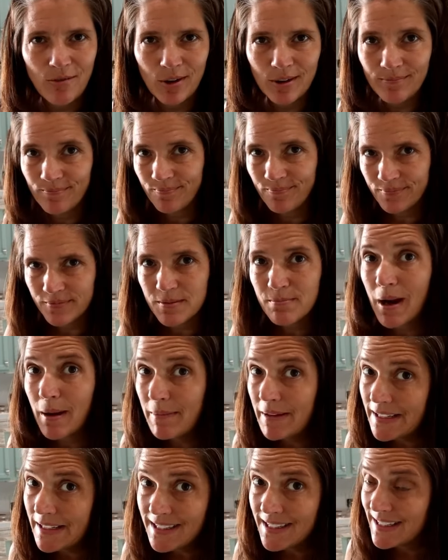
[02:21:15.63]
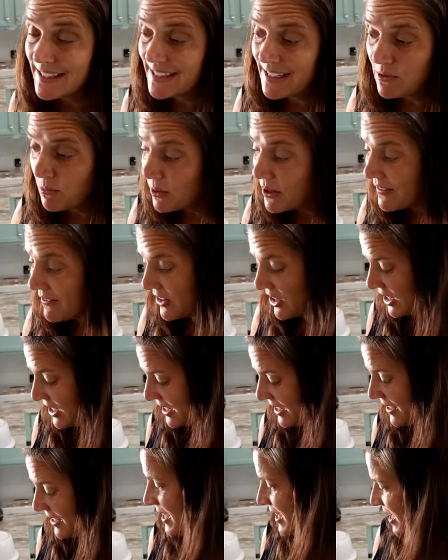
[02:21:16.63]
I have one. It's probably because this didn't work
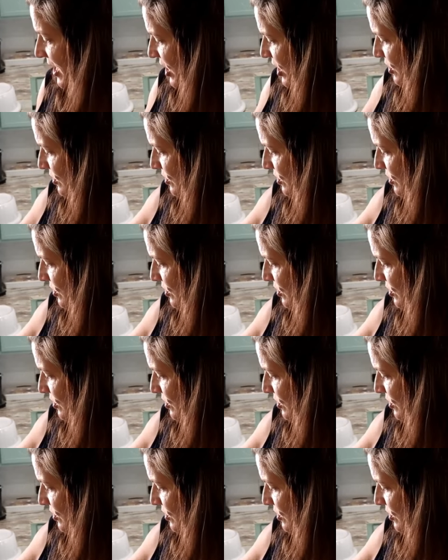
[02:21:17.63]
very good.